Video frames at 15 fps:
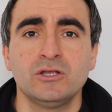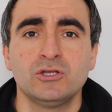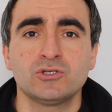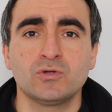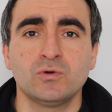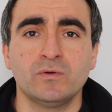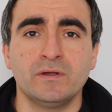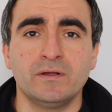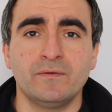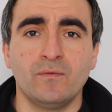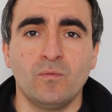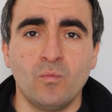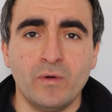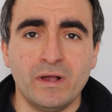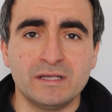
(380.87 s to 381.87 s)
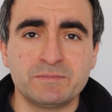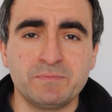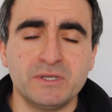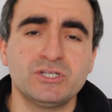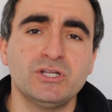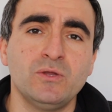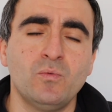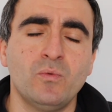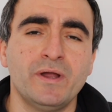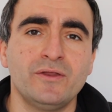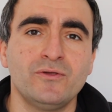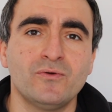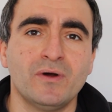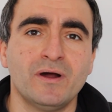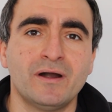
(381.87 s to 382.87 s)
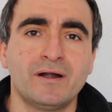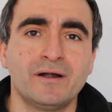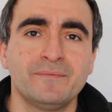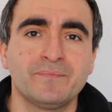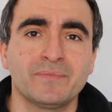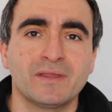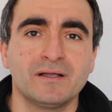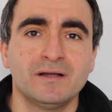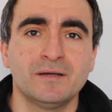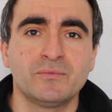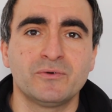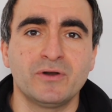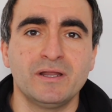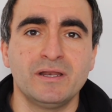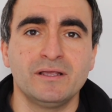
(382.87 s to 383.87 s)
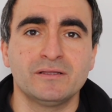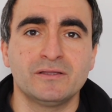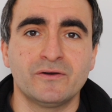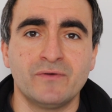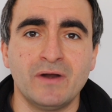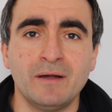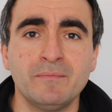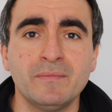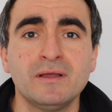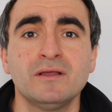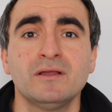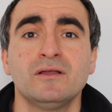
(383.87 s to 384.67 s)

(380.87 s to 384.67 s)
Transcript: So especially when you are upgrading the RAM,